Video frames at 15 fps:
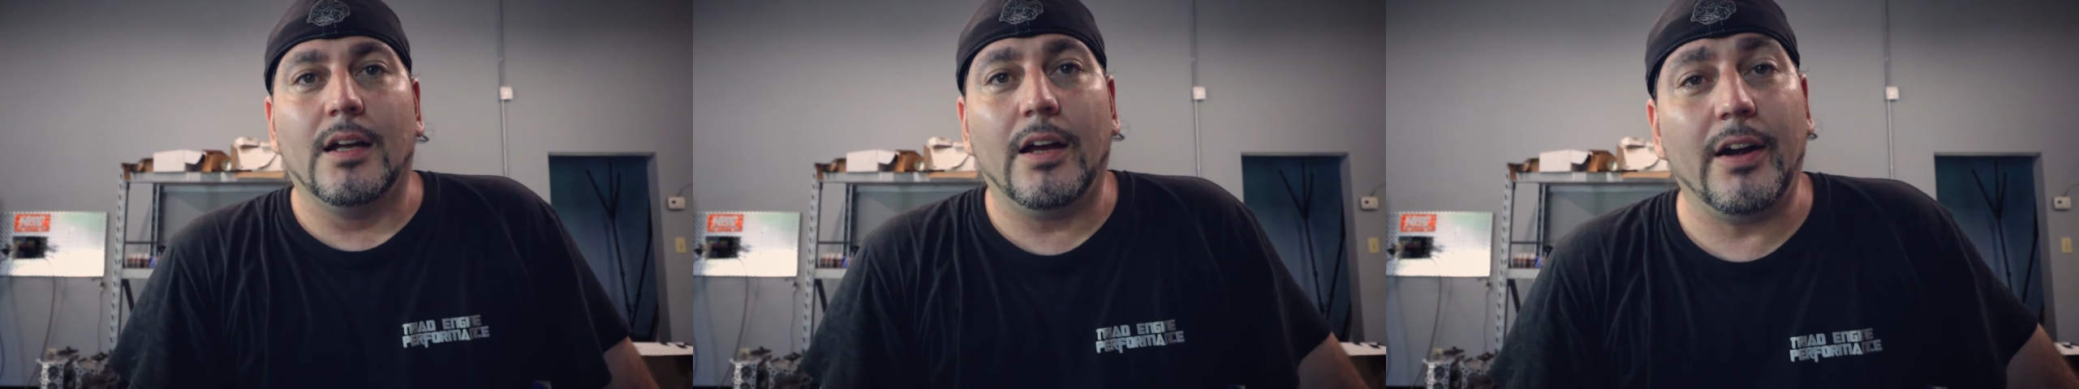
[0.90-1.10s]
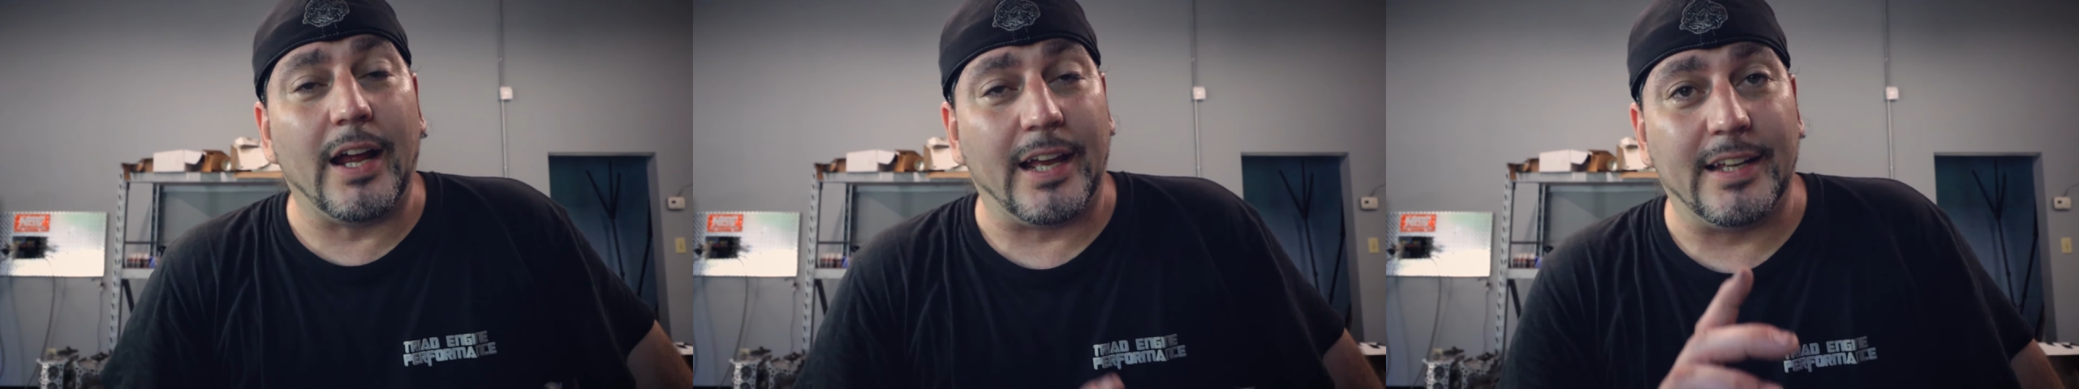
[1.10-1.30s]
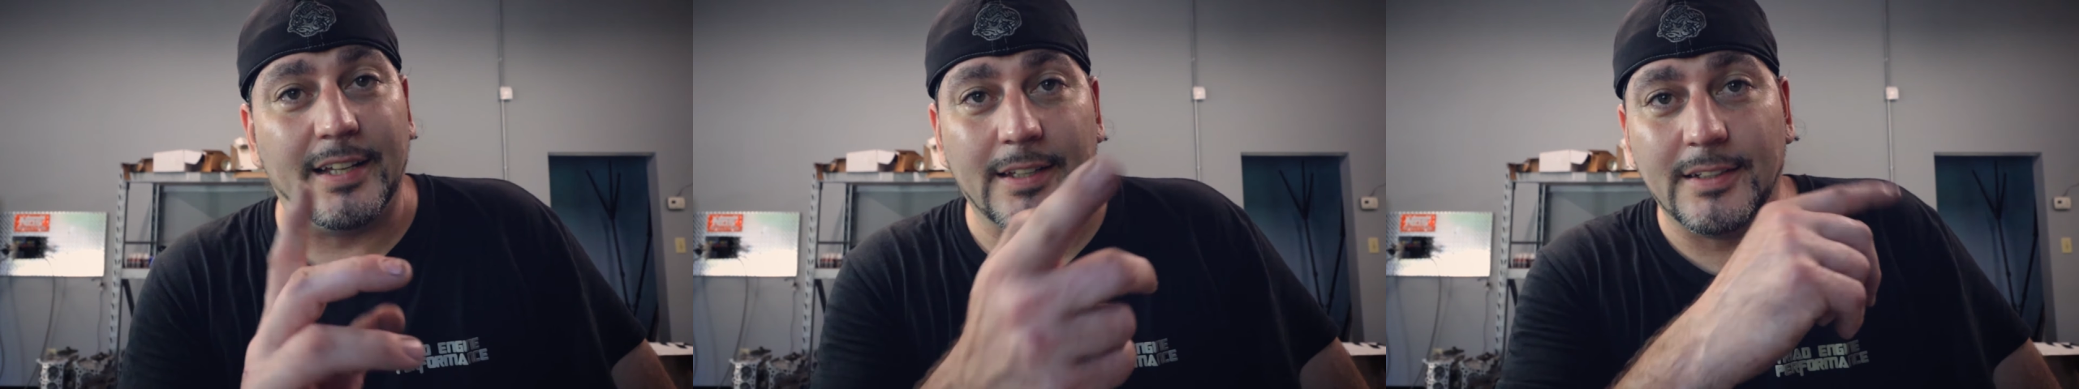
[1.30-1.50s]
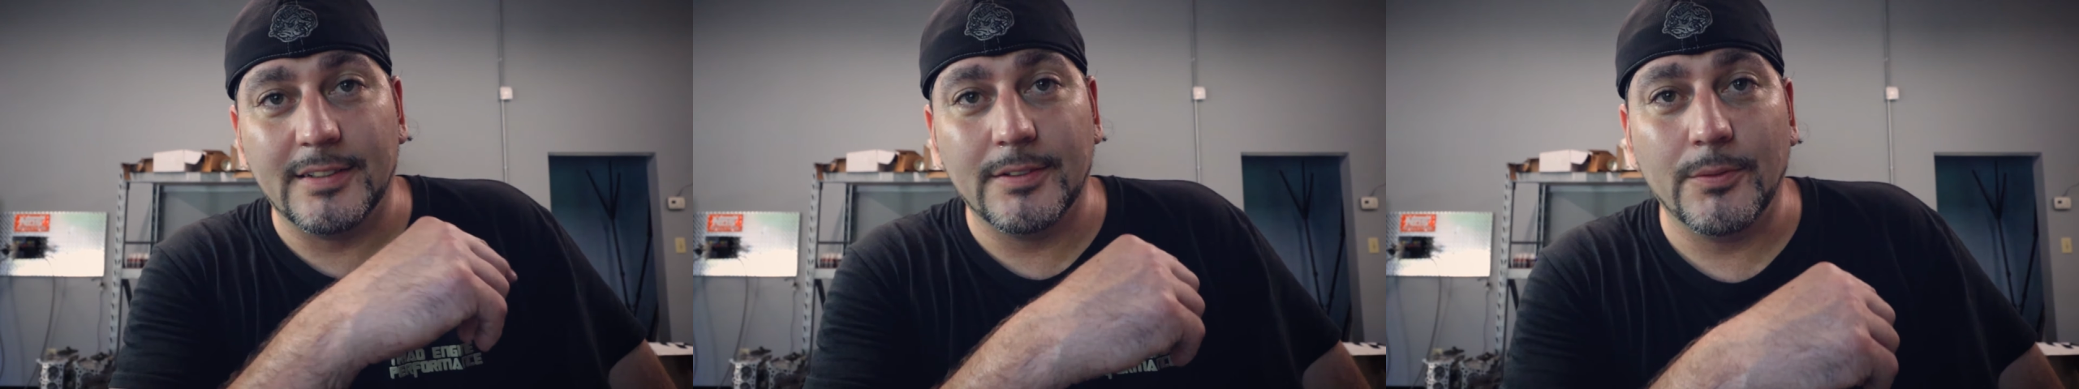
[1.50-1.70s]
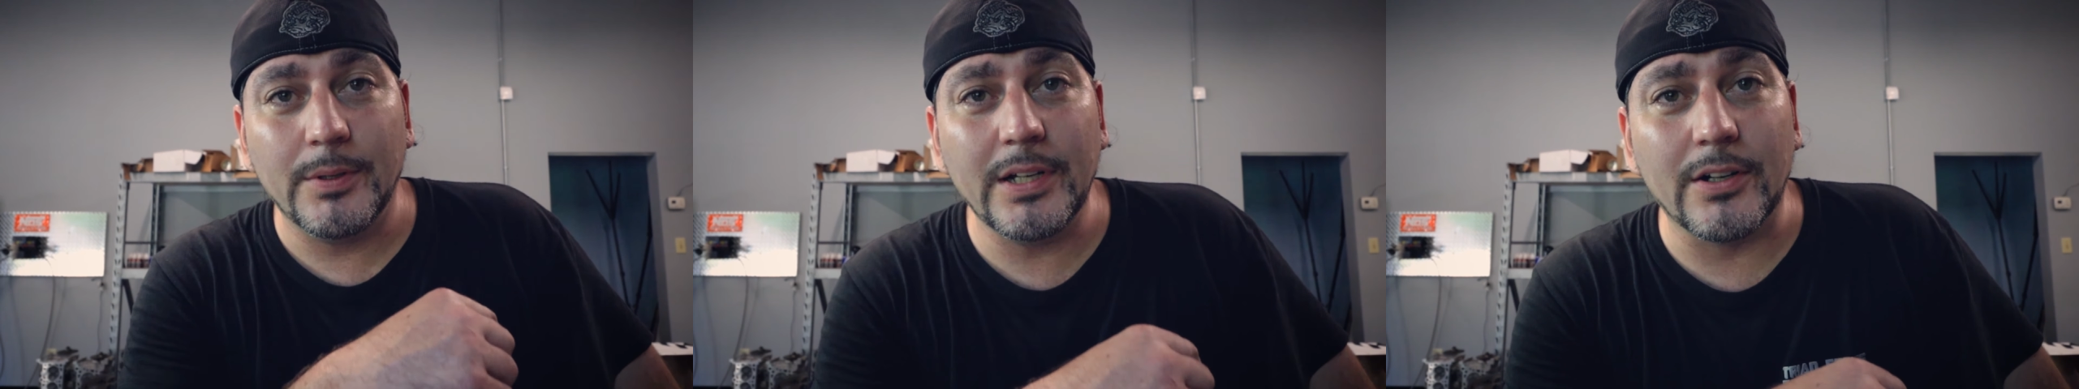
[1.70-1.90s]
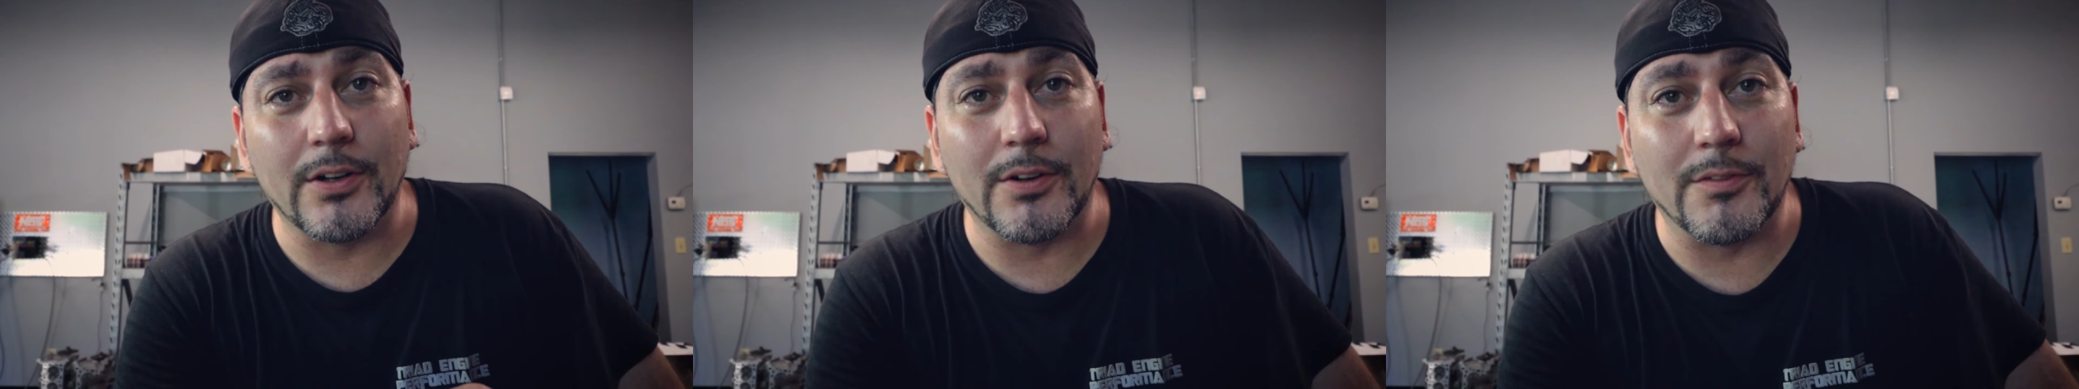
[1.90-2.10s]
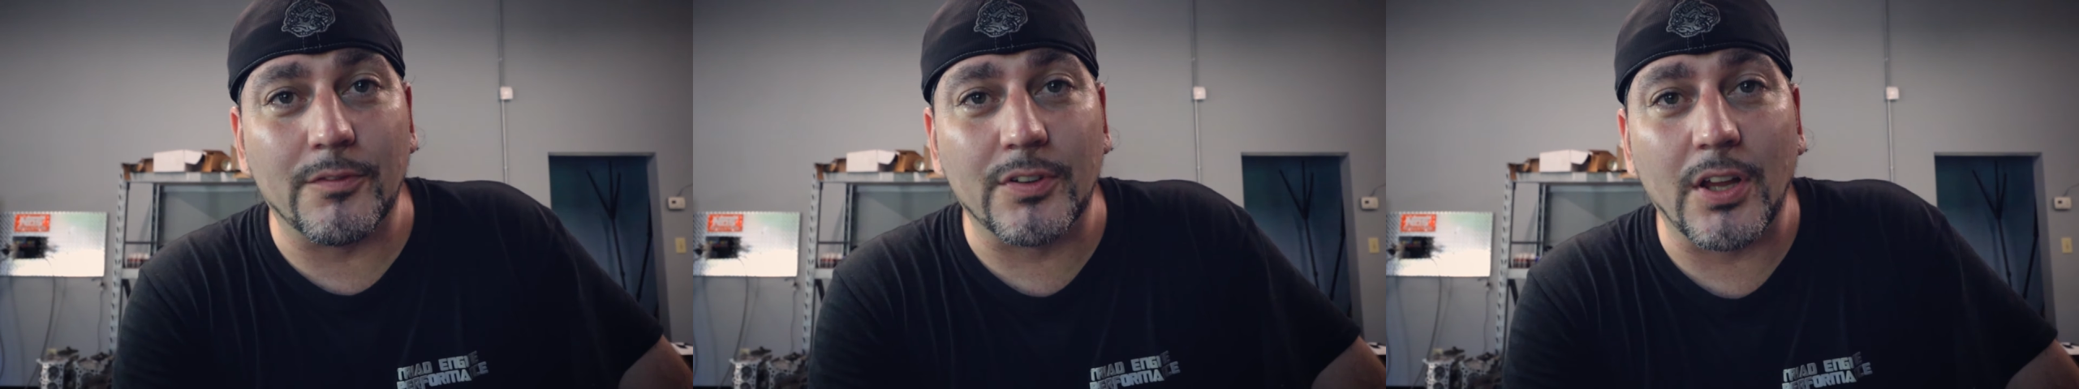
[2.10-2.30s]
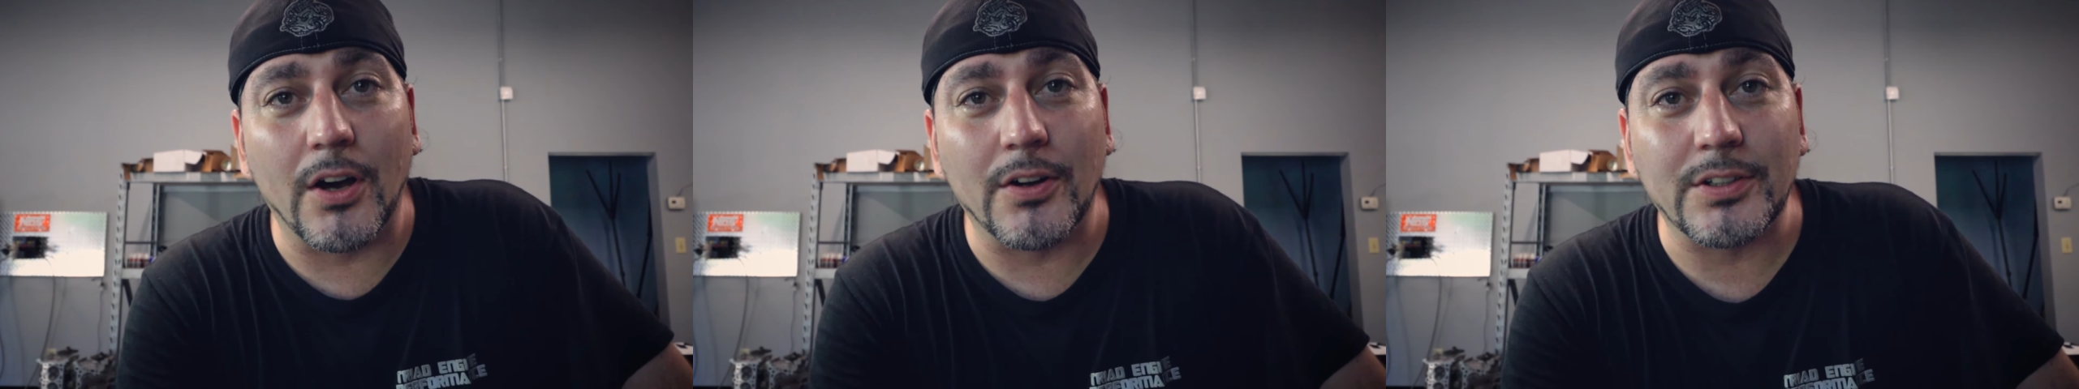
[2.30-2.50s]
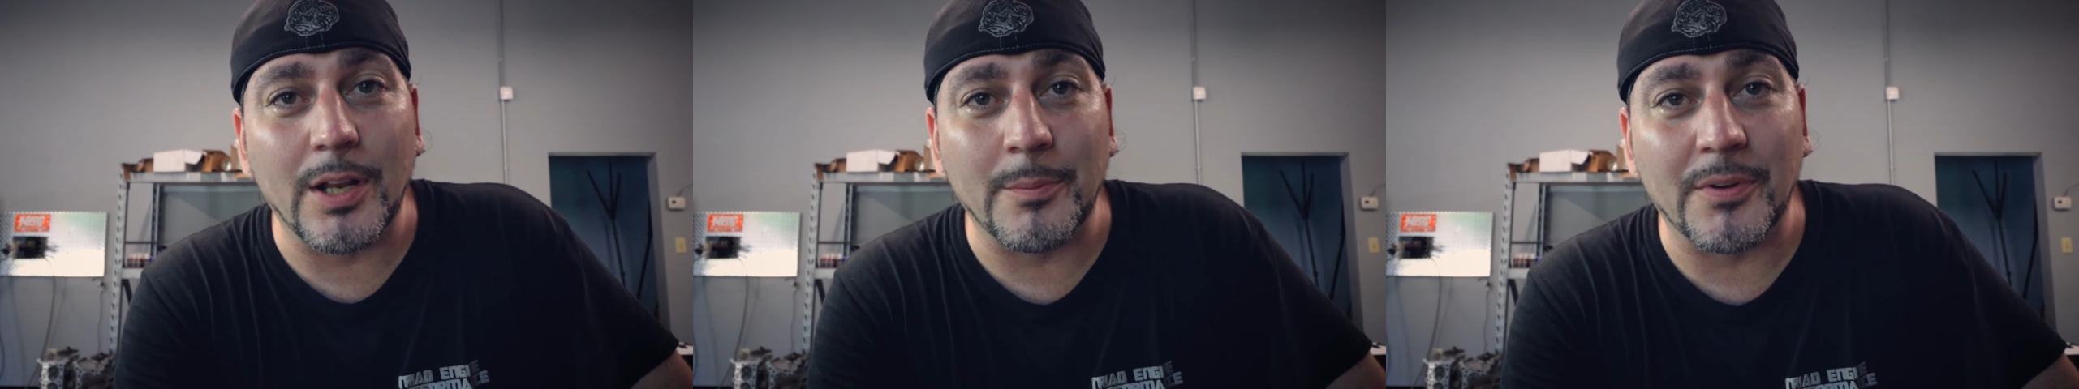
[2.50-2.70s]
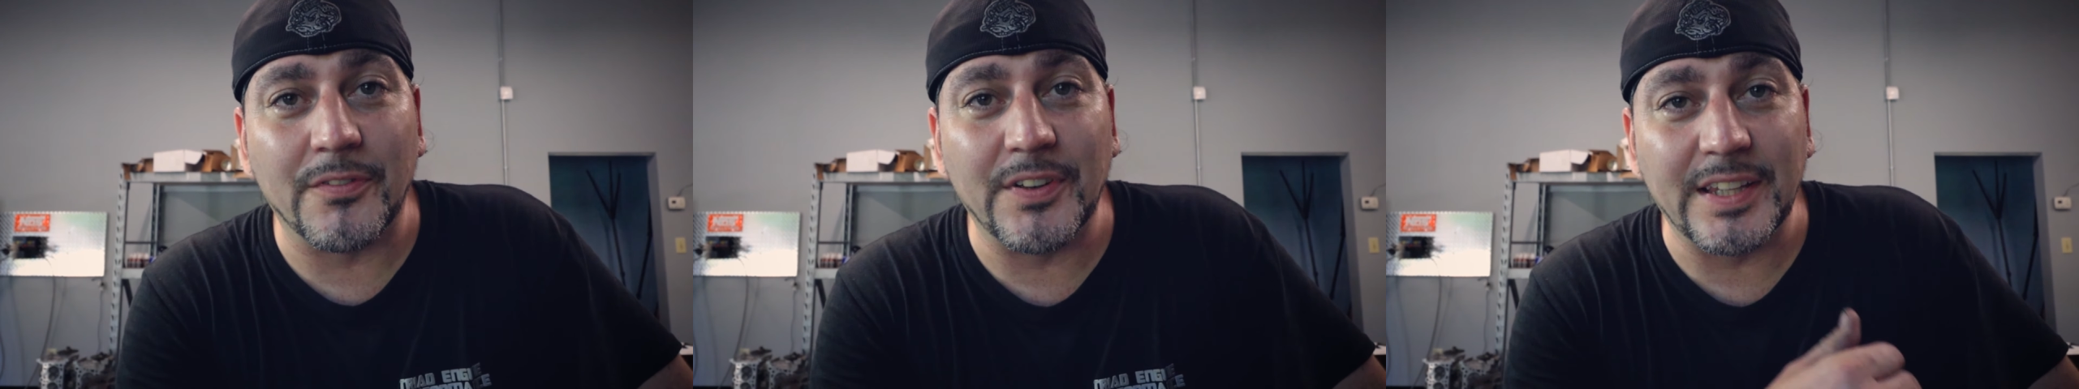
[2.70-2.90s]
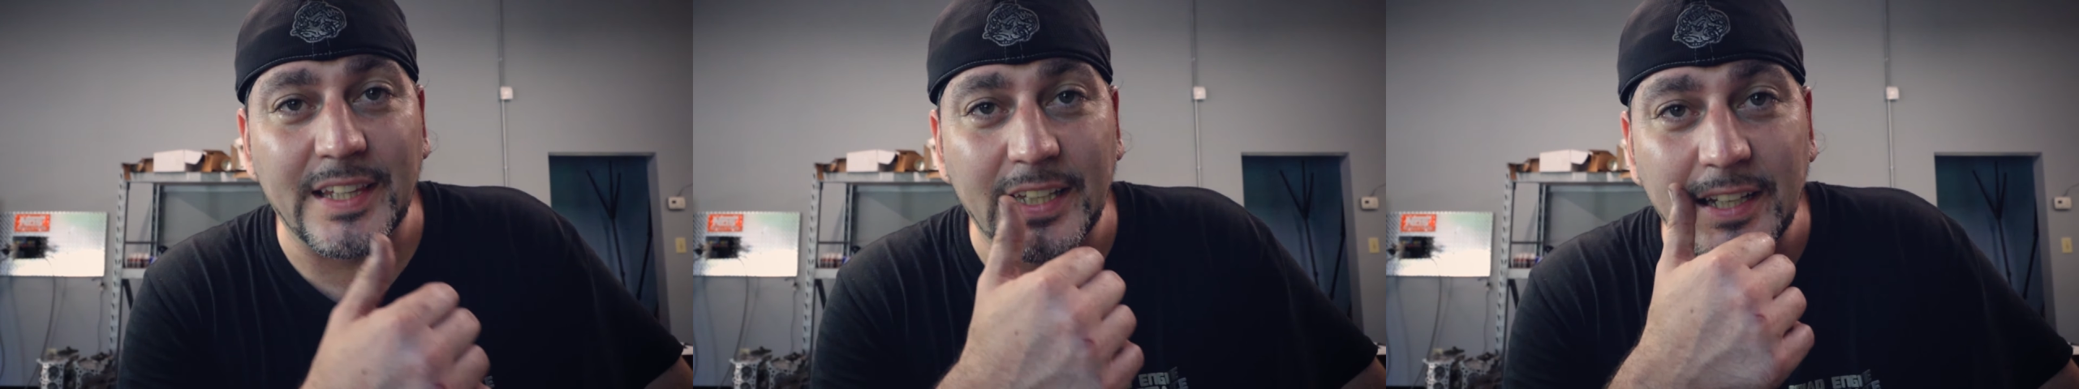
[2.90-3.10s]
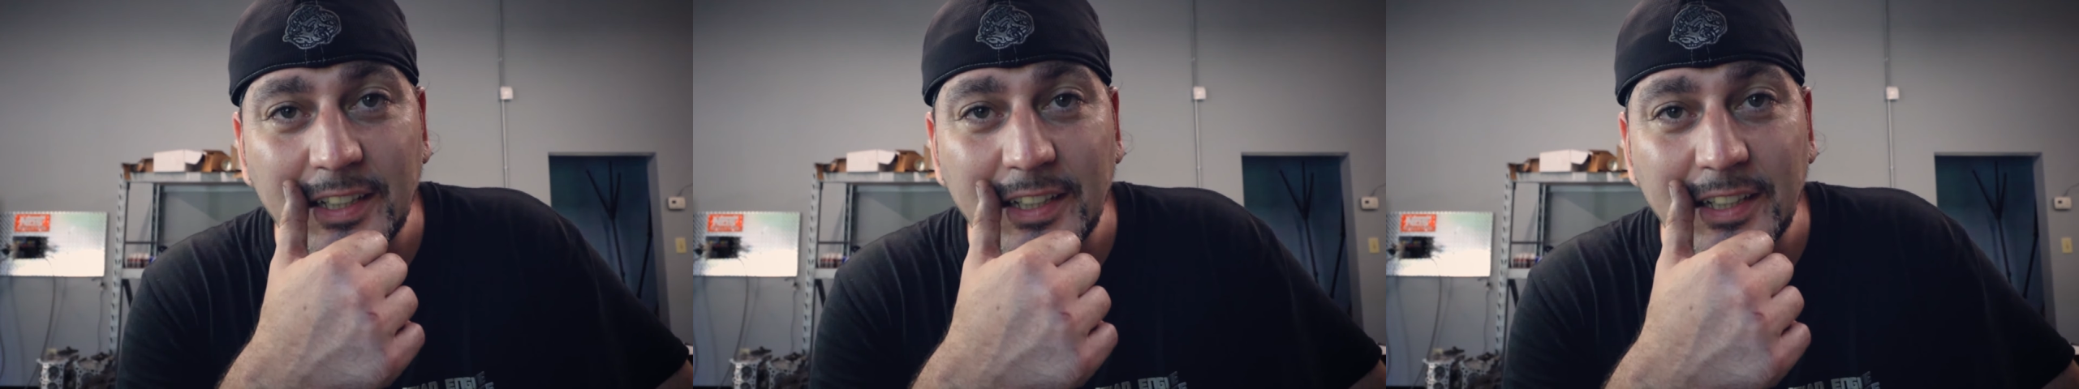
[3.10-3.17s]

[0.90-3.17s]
All right, we're on vlog number fifty,